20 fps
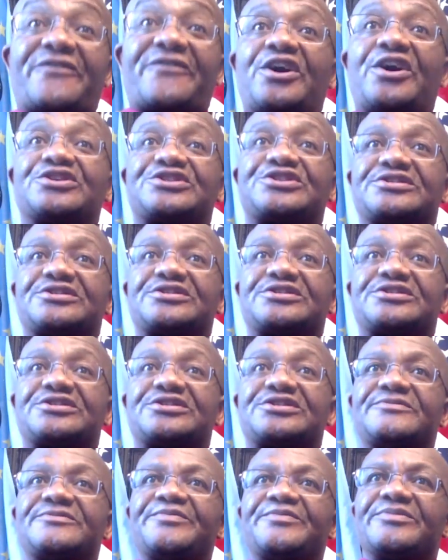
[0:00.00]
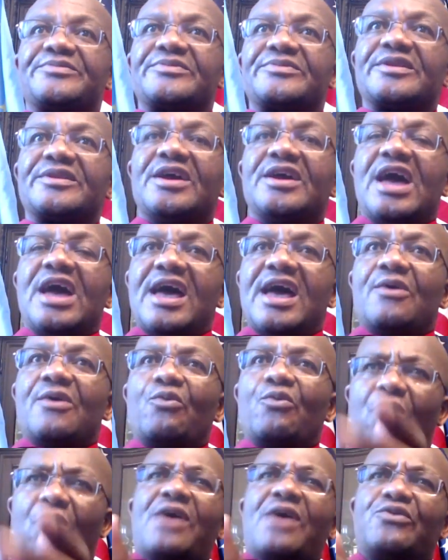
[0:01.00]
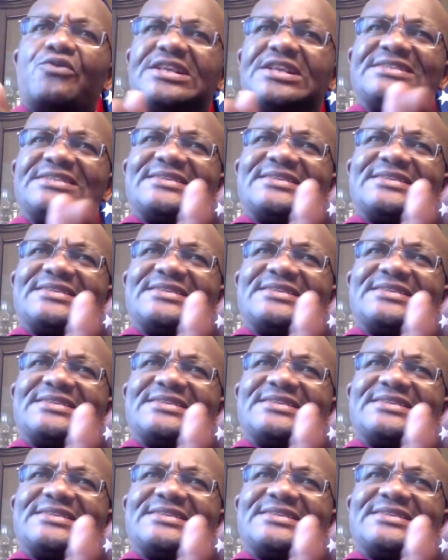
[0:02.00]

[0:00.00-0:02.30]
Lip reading: Of course, why were